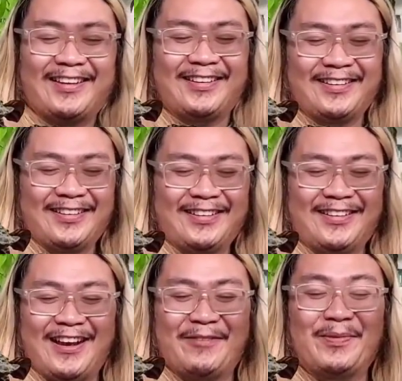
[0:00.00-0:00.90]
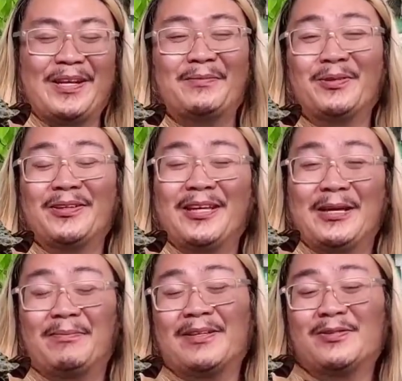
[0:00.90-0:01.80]
And I've been
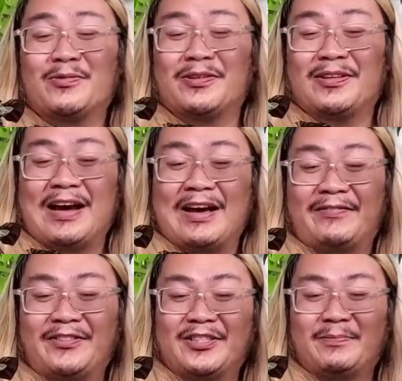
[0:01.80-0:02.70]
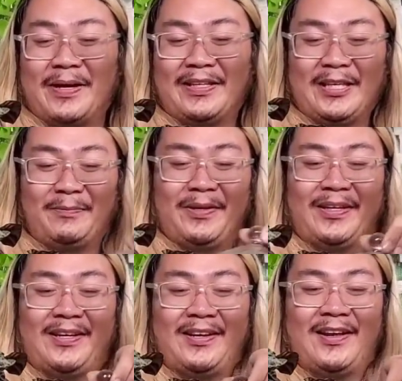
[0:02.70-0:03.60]
able to keep this one alive just by
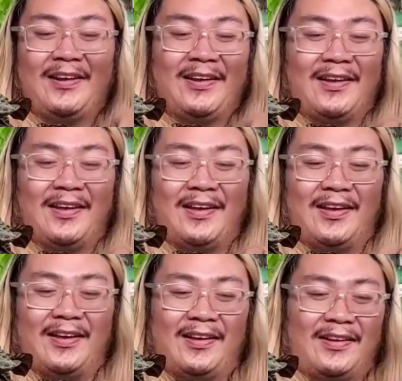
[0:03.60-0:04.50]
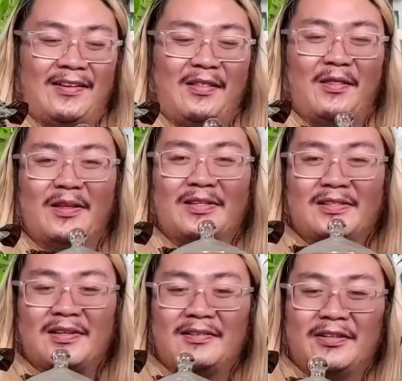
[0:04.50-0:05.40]
keeping it in
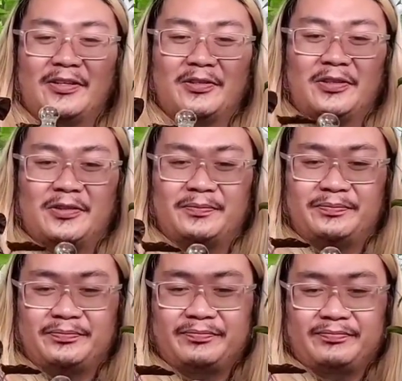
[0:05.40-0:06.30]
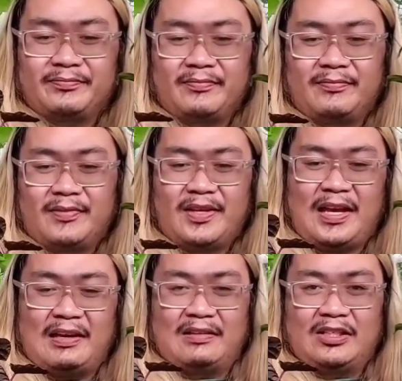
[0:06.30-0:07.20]
this little
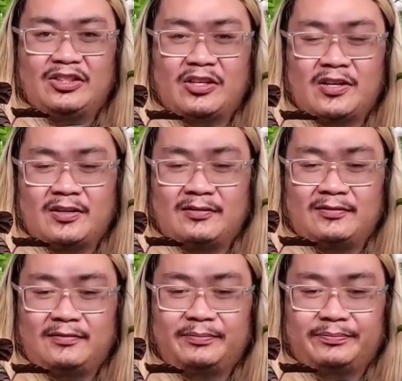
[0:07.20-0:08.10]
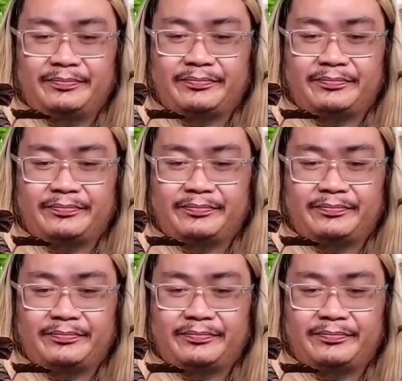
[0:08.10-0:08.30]
candy jar.